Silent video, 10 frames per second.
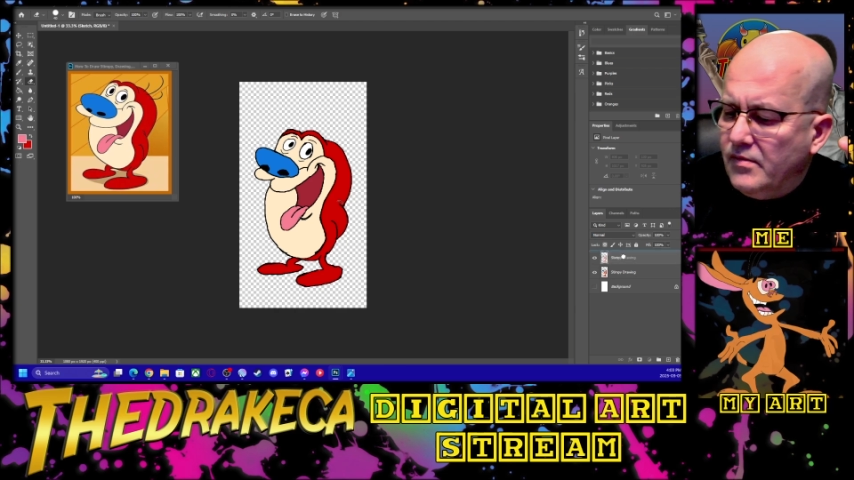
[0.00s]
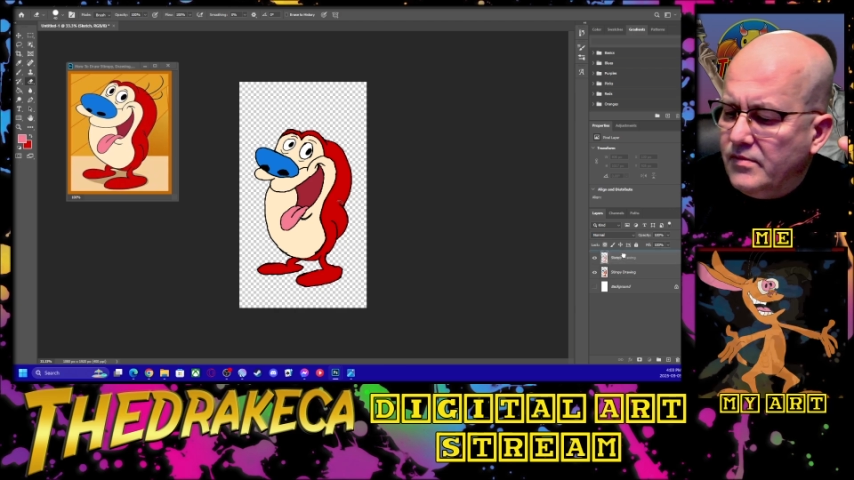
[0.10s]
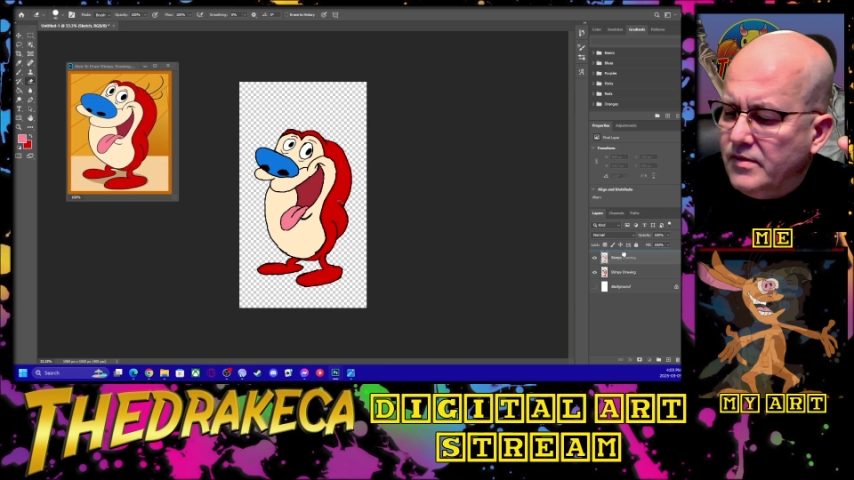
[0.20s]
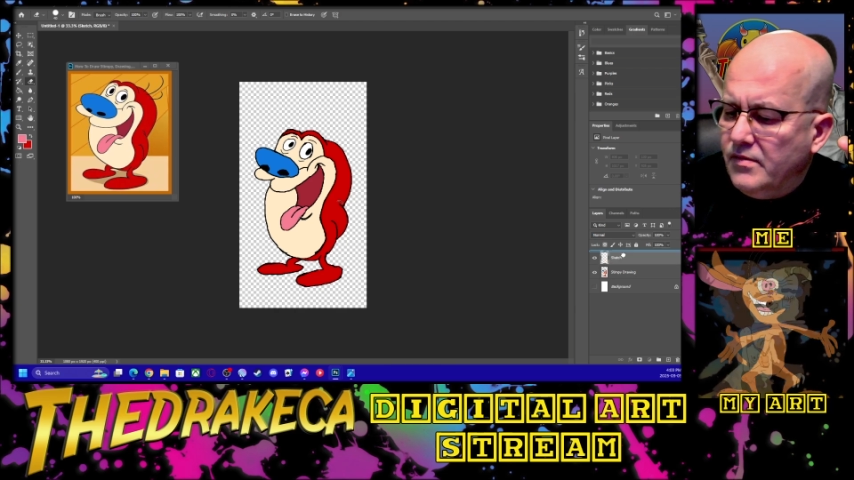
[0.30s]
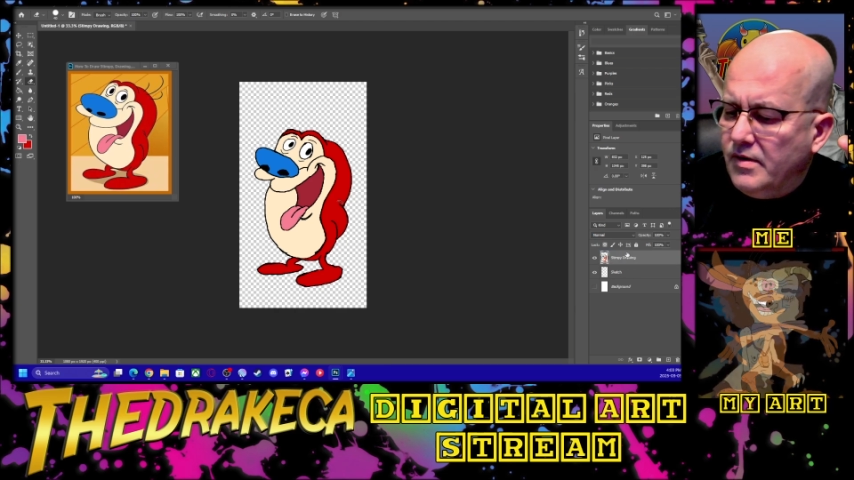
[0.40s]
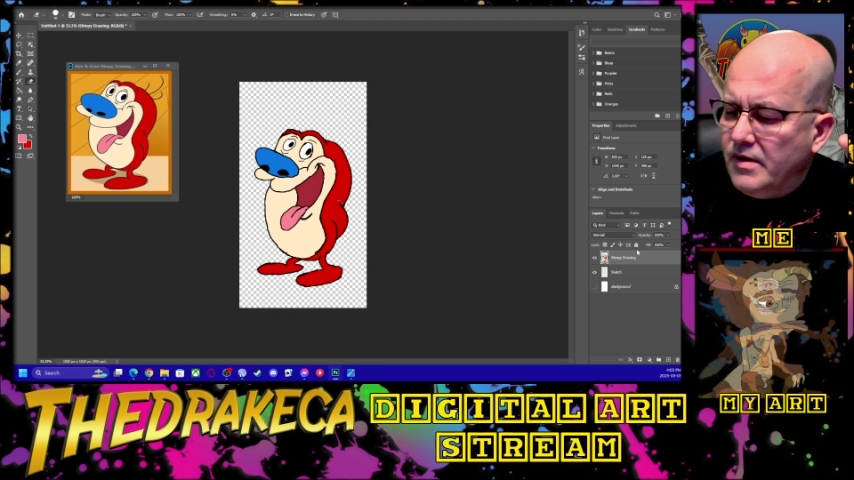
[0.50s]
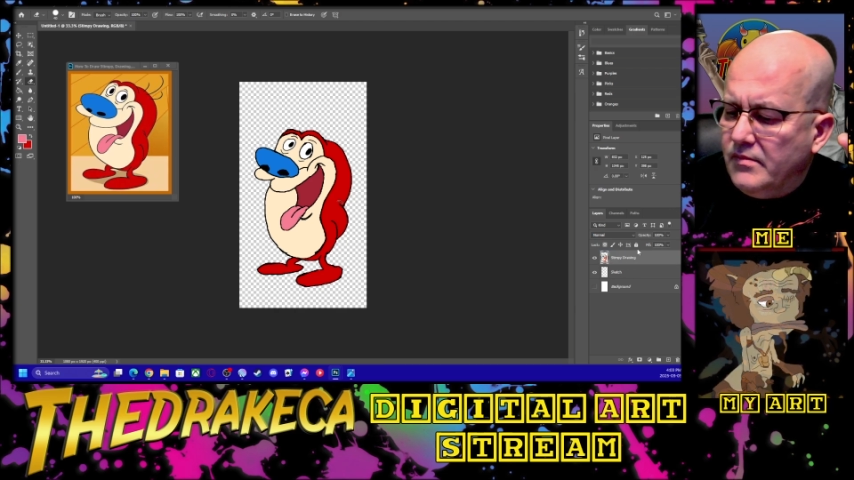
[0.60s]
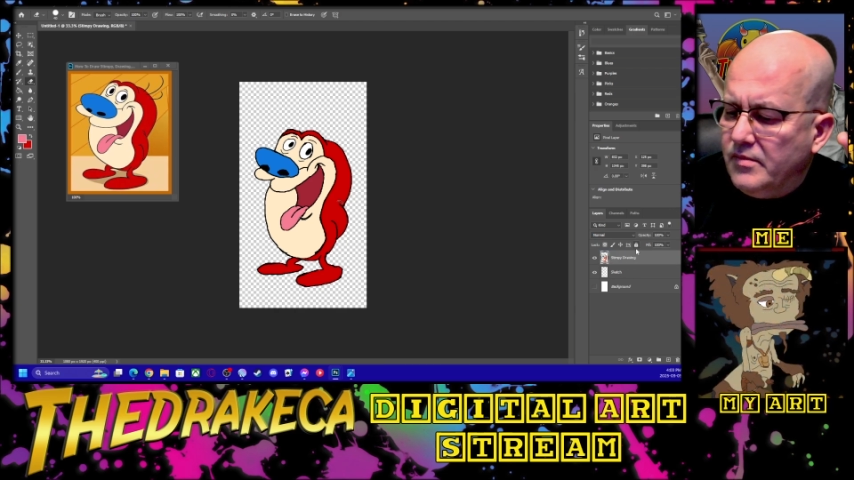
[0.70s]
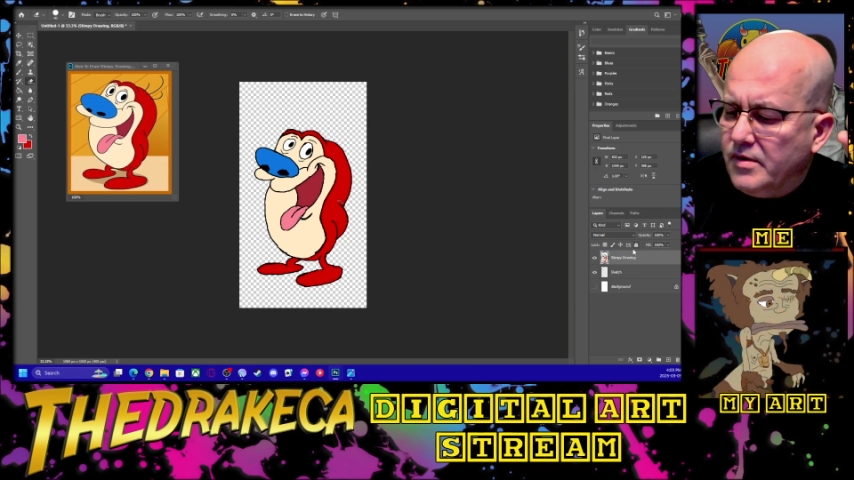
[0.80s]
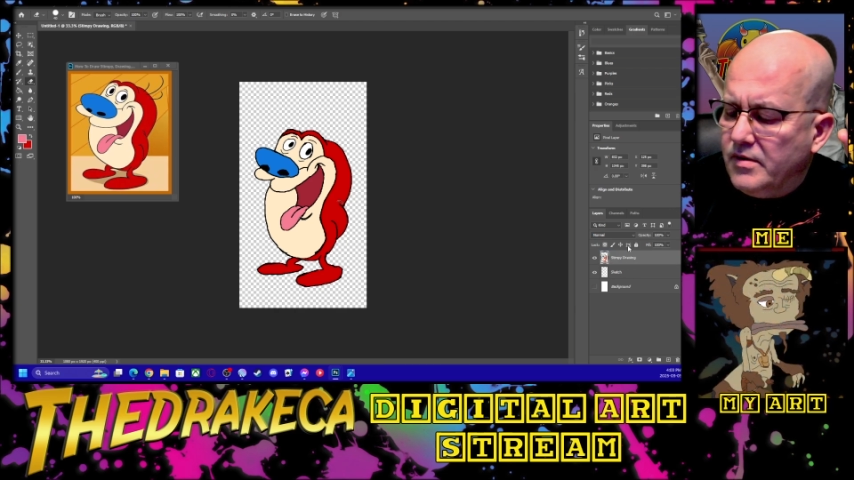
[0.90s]
you know what?
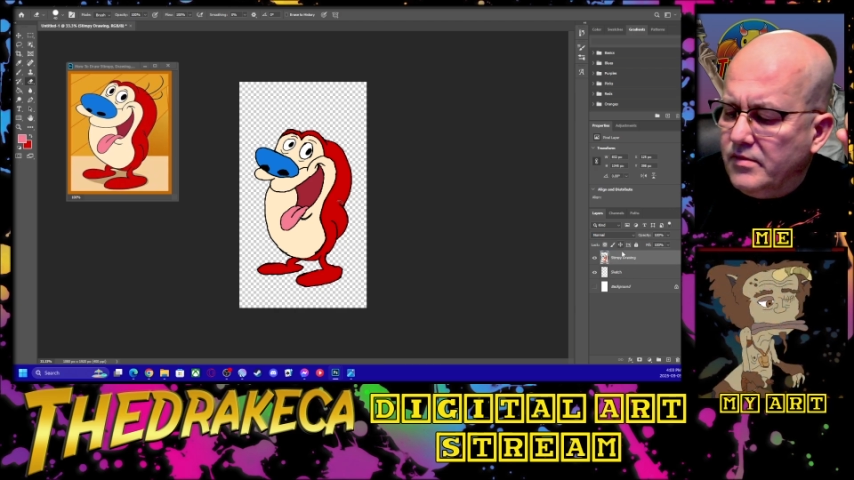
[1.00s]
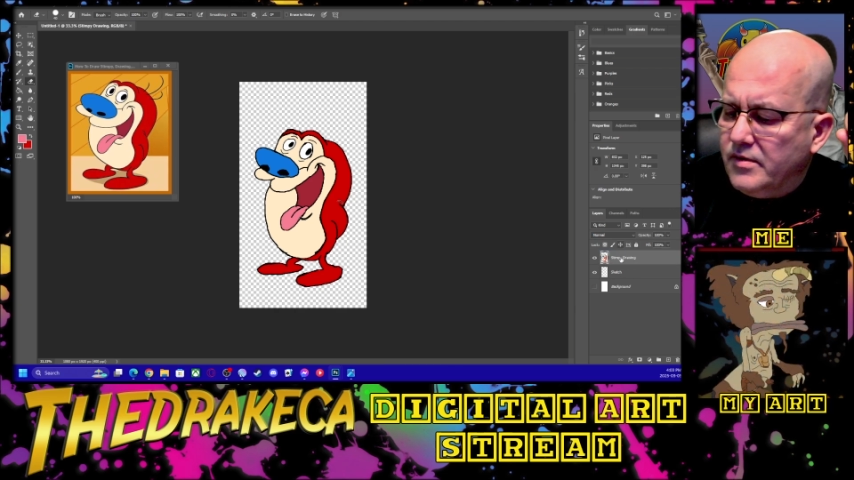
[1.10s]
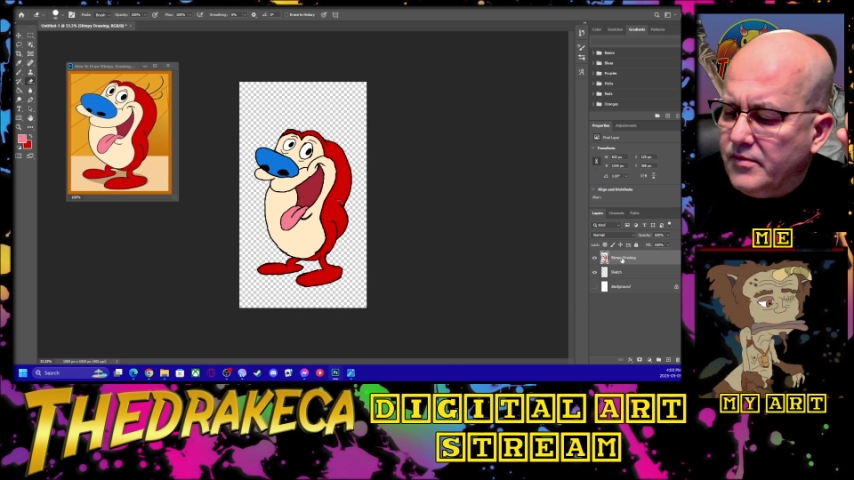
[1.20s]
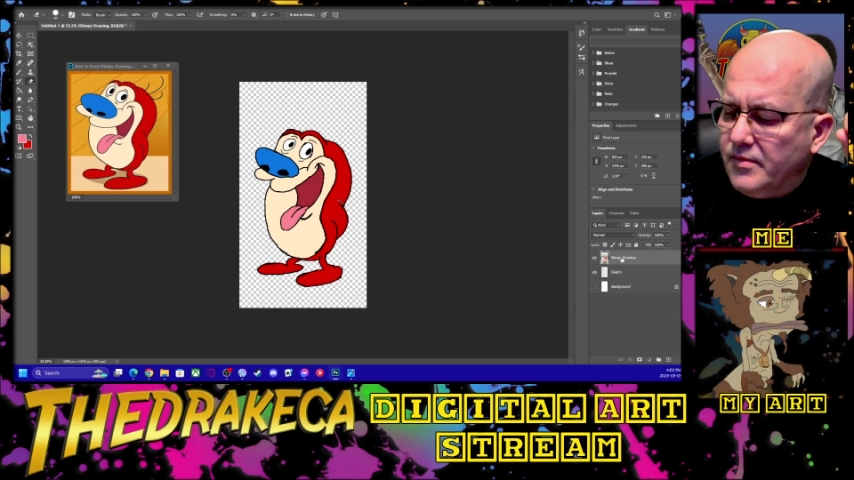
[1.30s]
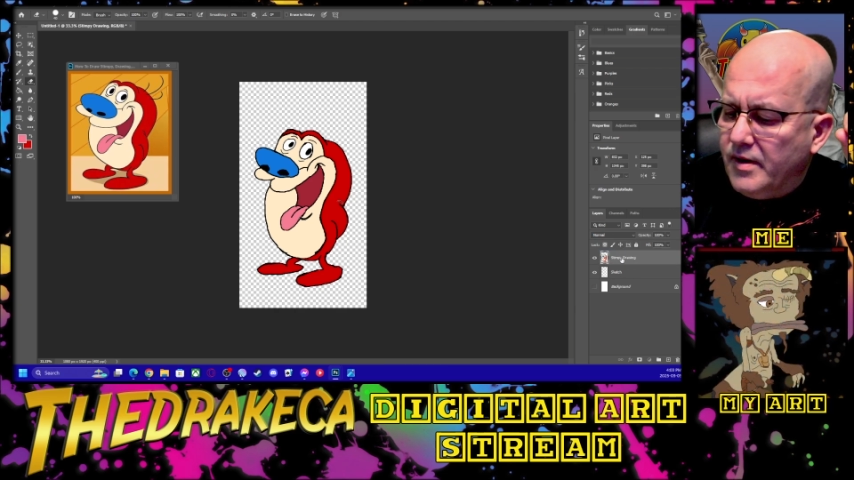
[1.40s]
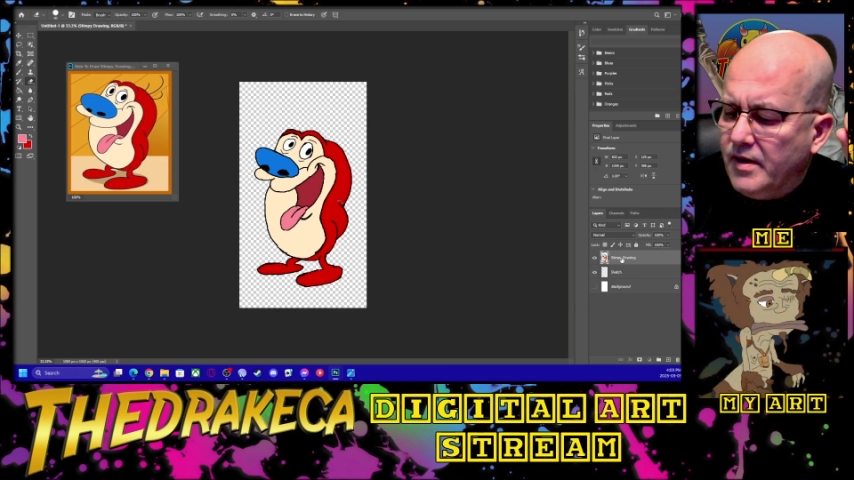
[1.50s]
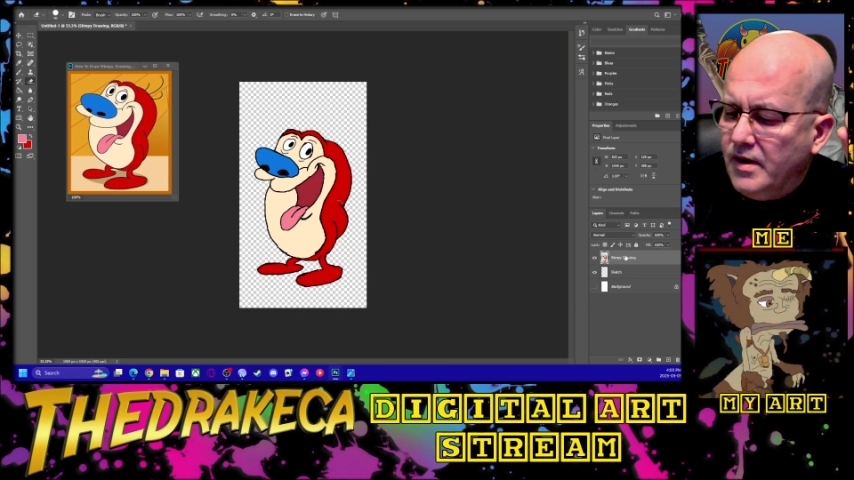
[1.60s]
We're going to do it this way.